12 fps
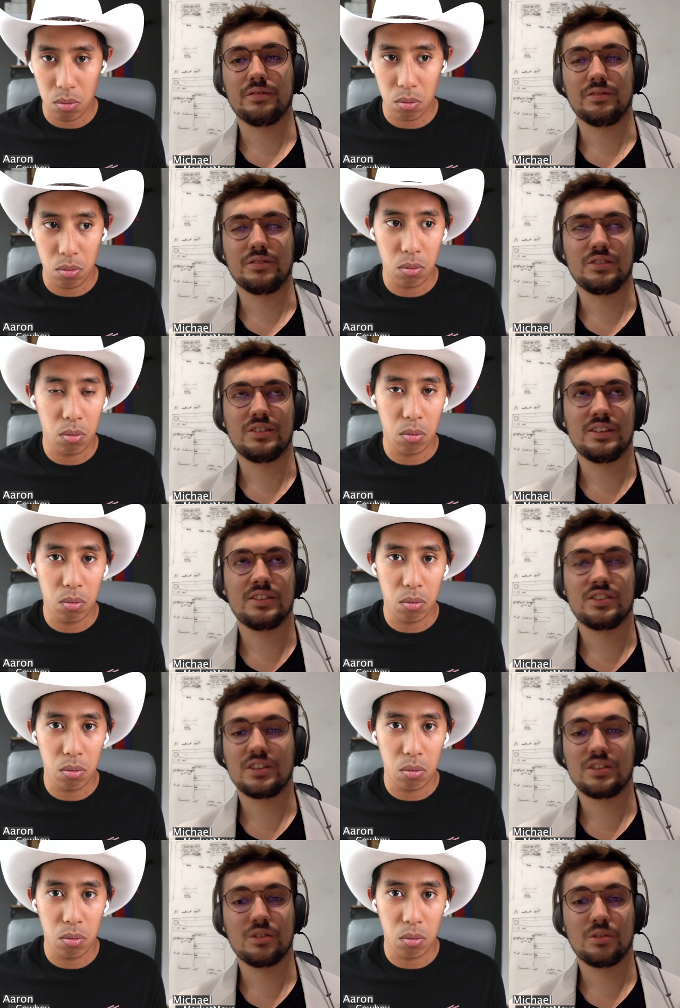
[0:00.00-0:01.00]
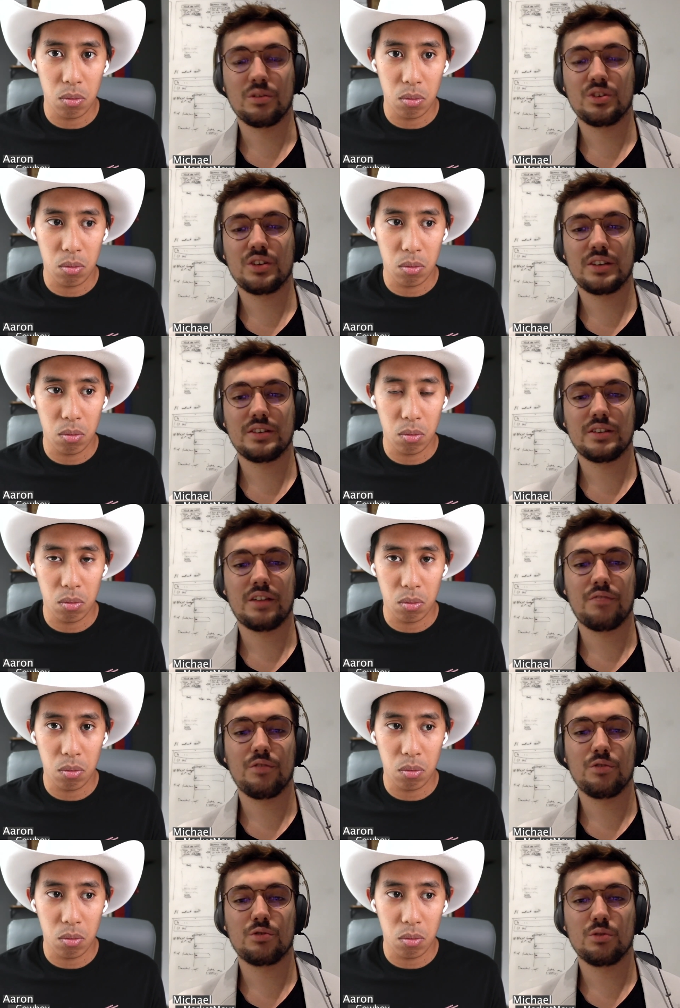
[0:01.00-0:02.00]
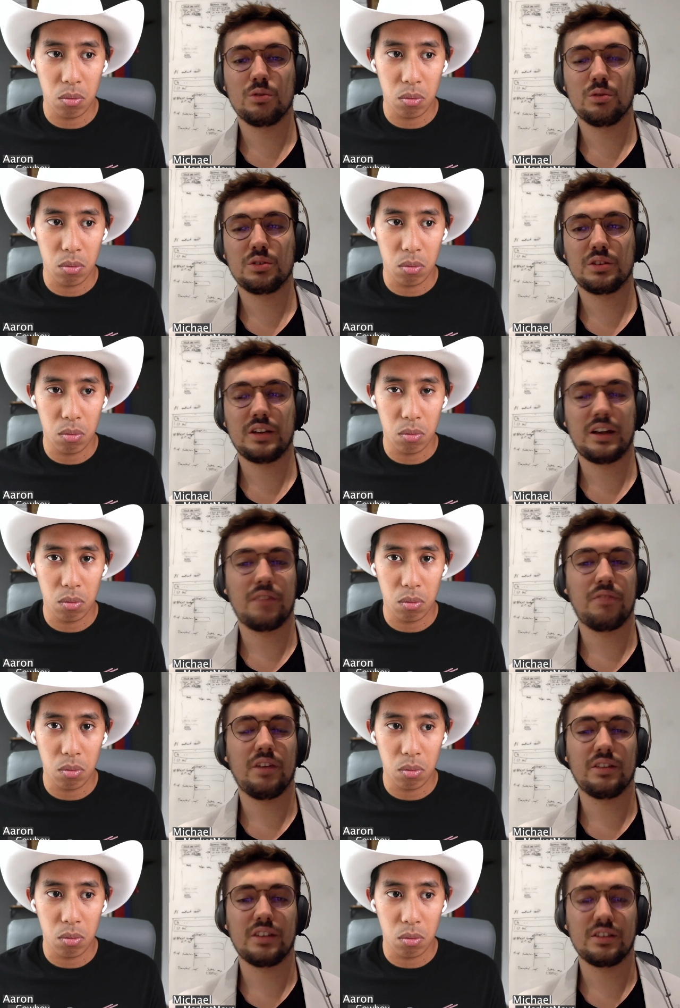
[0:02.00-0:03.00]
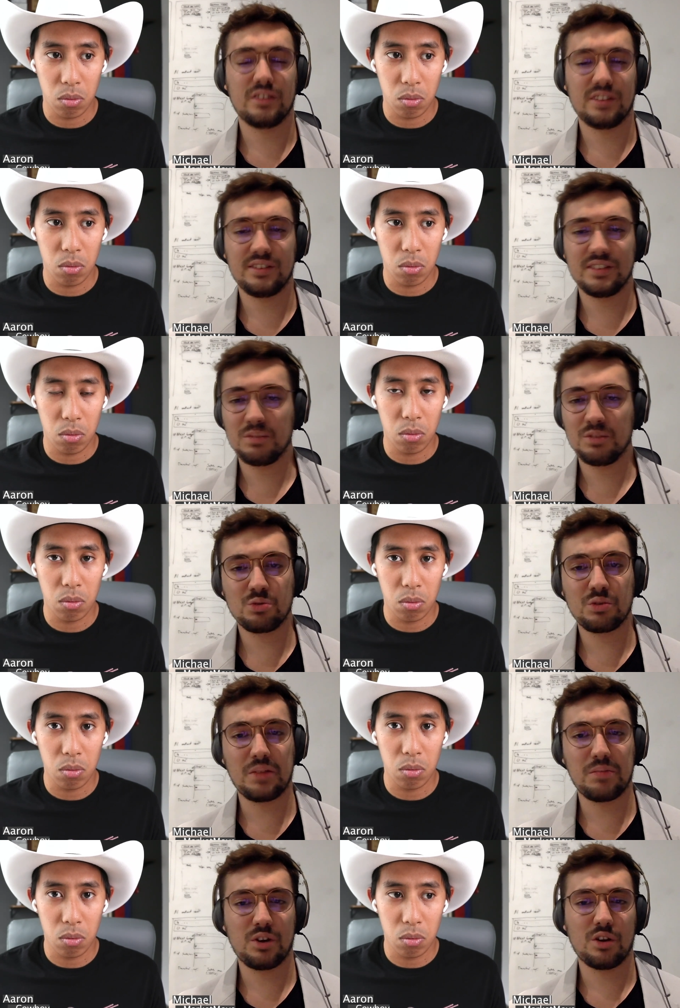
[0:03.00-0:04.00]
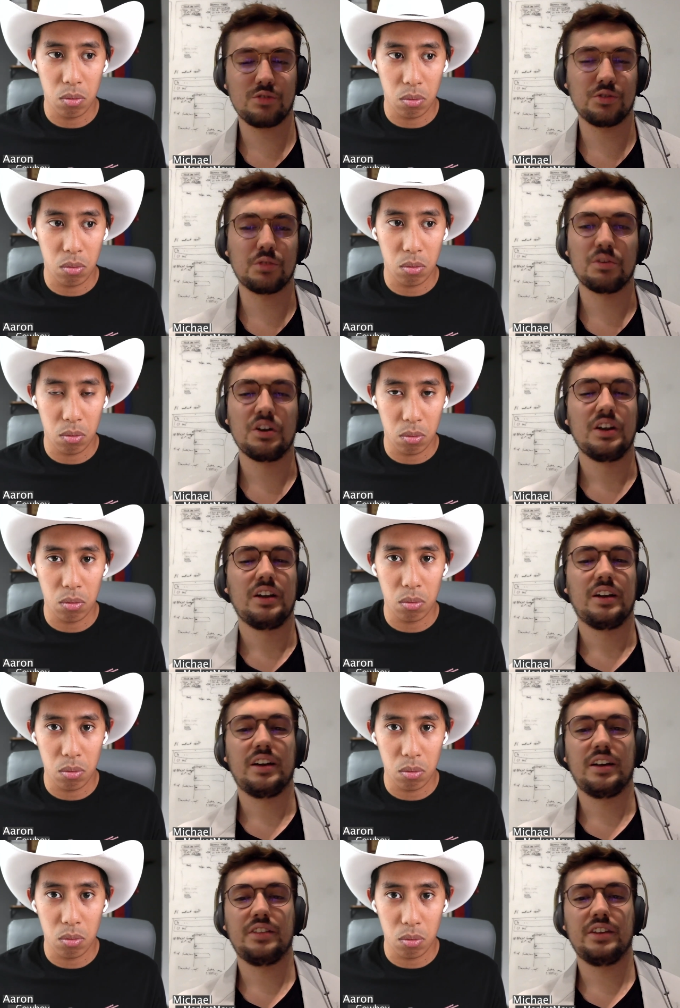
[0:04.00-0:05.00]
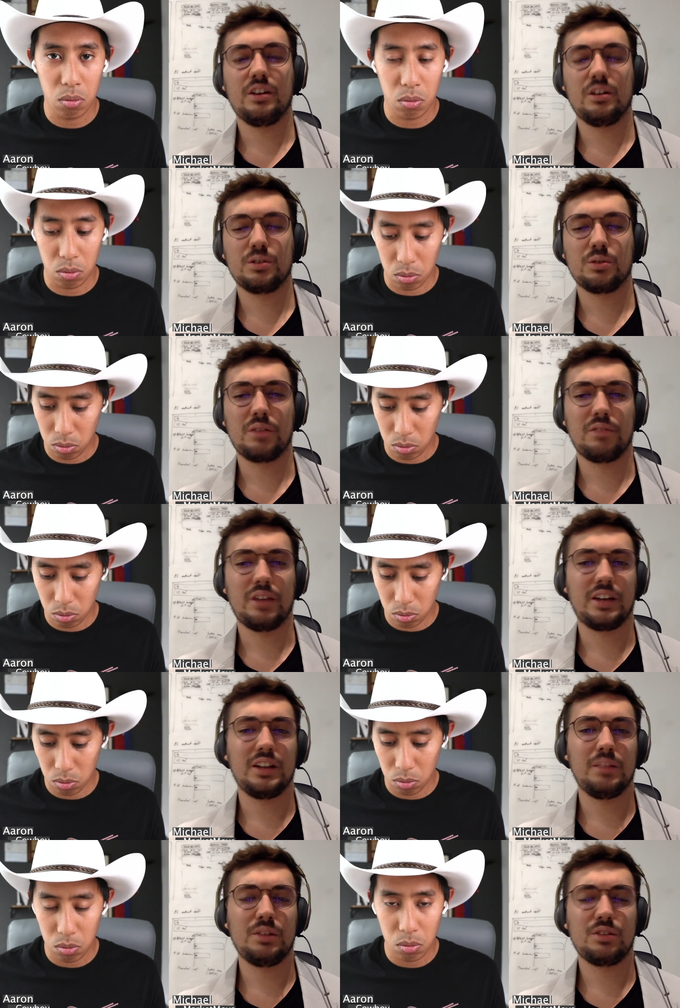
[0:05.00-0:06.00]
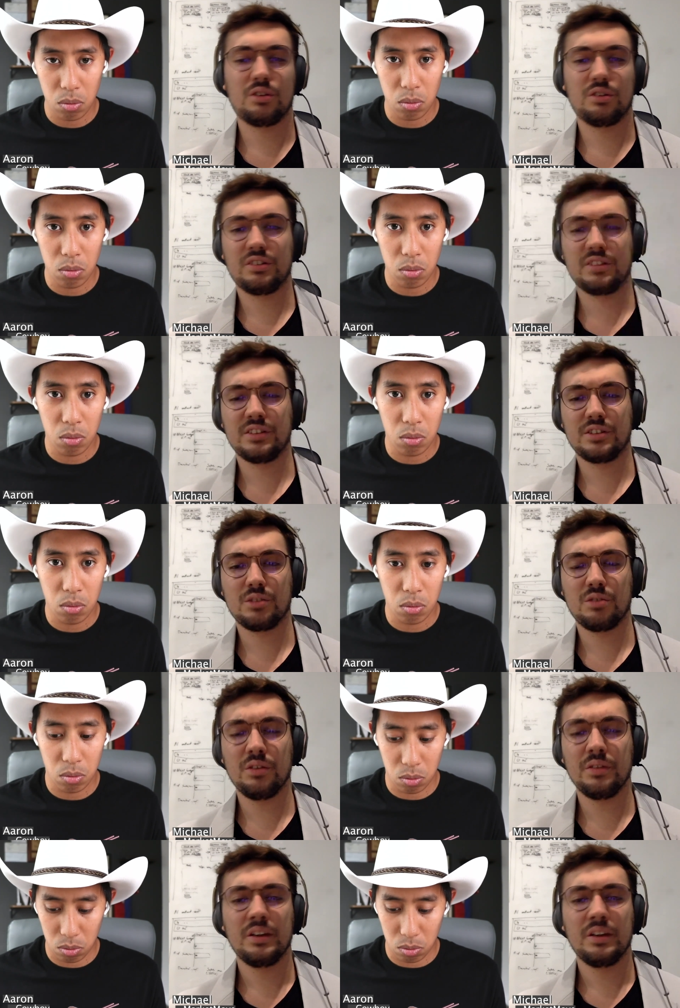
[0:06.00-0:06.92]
Speaker 1: it's just a few rules. I think that the system is great because, they also have like limit orders and so on.